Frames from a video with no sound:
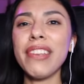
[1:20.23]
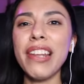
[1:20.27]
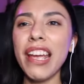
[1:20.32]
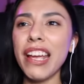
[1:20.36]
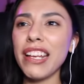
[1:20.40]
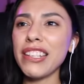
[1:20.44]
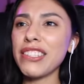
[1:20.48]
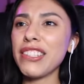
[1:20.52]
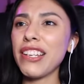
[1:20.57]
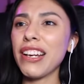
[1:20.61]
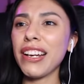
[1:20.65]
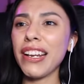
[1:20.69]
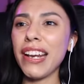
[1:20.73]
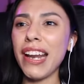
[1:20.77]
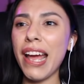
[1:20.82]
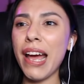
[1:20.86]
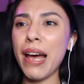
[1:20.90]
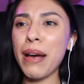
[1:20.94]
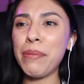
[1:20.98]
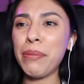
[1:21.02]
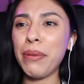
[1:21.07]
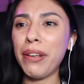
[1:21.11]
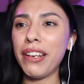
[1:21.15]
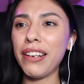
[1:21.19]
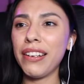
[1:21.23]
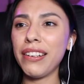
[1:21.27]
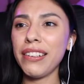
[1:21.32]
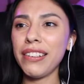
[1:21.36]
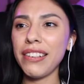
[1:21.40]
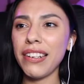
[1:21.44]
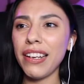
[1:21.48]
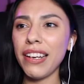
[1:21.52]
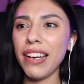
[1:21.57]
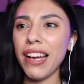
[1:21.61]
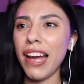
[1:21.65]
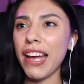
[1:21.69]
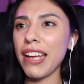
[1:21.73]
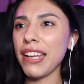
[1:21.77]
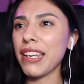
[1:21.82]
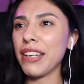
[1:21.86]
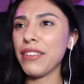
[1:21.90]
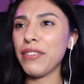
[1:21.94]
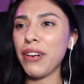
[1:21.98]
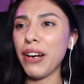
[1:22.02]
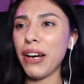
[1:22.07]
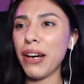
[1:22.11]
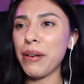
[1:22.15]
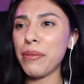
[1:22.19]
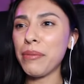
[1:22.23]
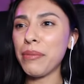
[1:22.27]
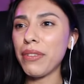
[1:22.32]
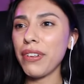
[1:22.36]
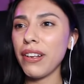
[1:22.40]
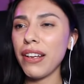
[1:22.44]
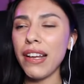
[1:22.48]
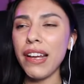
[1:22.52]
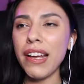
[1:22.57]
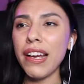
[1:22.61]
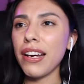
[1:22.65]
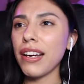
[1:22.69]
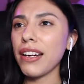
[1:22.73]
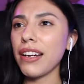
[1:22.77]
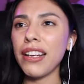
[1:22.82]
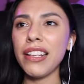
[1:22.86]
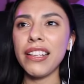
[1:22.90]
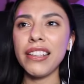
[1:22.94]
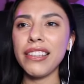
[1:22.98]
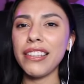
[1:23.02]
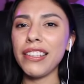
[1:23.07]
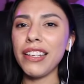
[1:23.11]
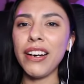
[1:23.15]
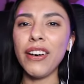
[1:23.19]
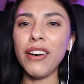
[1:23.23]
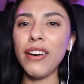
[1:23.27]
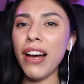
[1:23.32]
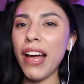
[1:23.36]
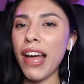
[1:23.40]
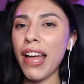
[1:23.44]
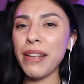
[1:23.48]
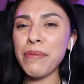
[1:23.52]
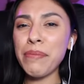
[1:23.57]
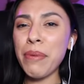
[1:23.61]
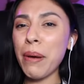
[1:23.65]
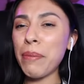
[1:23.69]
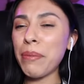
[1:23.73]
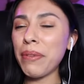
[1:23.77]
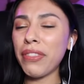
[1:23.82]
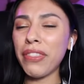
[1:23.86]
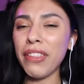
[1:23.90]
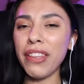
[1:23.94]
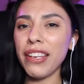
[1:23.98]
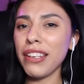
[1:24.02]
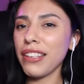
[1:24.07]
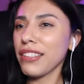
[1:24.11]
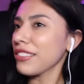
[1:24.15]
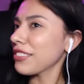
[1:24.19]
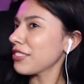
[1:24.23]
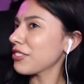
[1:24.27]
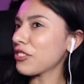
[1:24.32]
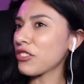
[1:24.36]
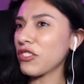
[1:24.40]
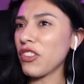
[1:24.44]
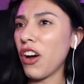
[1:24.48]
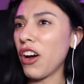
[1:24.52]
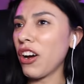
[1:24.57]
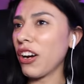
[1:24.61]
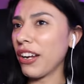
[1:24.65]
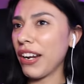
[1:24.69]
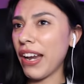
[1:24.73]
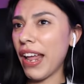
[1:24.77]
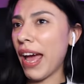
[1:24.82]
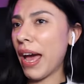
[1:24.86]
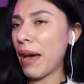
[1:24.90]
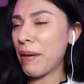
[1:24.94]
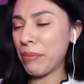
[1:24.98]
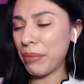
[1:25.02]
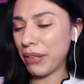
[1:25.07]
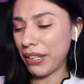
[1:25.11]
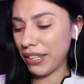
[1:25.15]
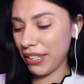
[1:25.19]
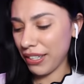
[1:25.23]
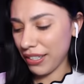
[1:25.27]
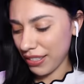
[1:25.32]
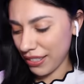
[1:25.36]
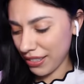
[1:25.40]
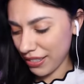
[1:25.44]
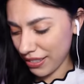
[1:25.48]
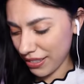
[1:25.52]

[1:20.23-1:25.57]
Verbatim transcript: it's not gonna happen. I give up. The whole hand puppet thing, it's not gonna happen.